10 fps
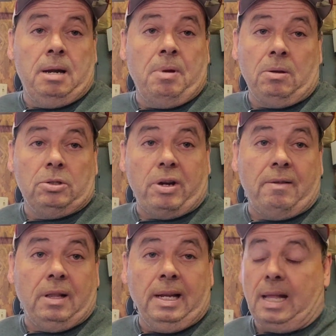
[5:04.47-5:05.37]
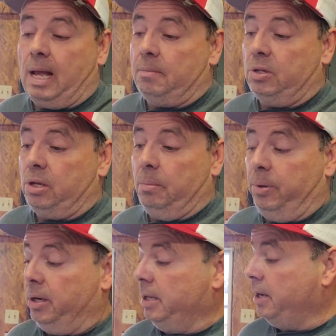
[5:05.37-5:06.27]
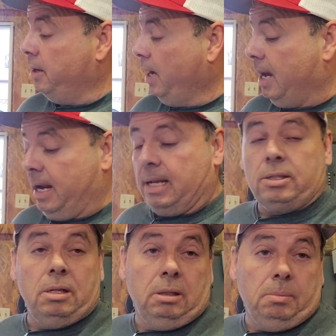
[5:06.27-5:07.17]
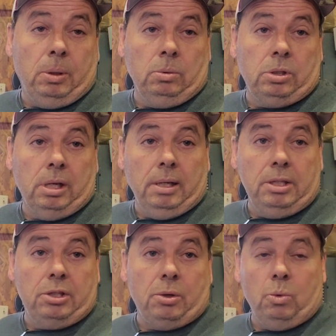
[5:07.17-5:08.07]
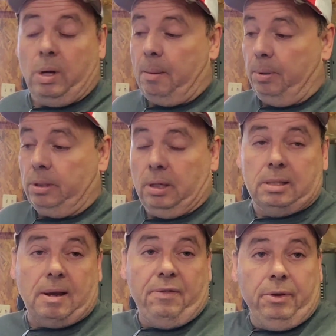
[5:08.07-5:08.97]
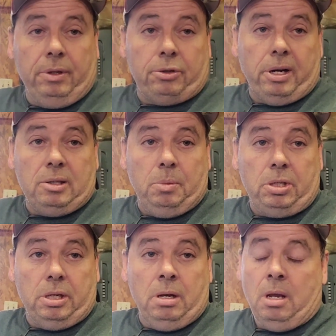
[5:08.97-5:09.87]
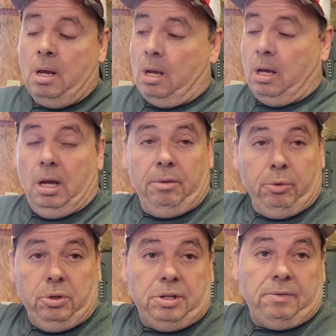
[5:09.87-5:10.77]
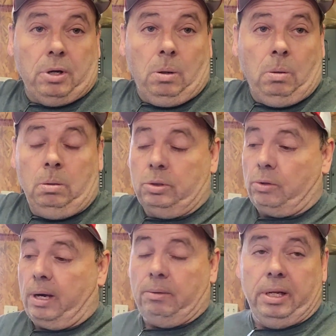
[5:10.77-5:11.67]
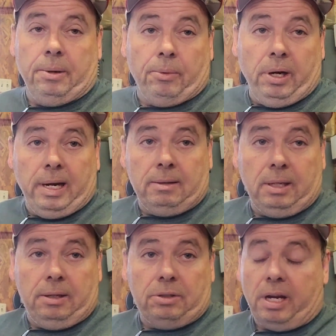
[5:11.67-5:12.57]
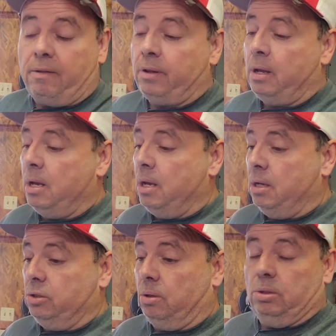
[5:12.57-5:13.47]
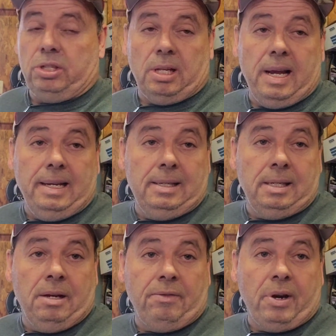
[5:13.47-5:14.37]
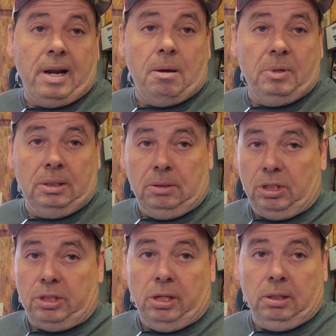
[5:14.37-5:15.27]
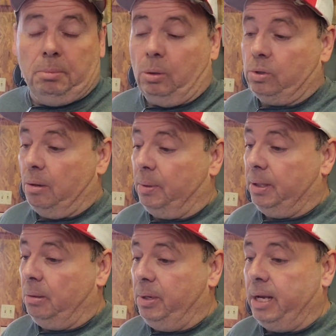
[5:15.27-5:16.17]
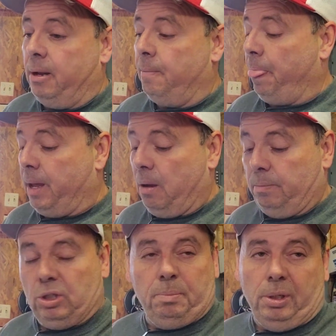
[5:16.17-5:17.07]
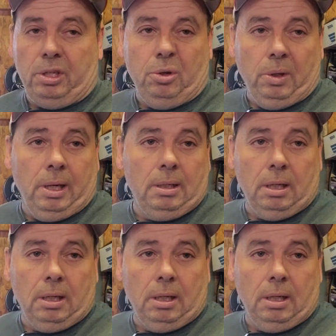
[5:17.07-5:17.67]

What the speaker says: I'm not going to drive it like that. I'm just going to put it in there and kind of hand snug the bolts, just so when I put because I filled the transmission through the shifter hole, so I don't need it running out the tail shaft. So I'll just slide this in there for now. I'm going to just snug the bolts up a little bit. I'll just put 2 in it.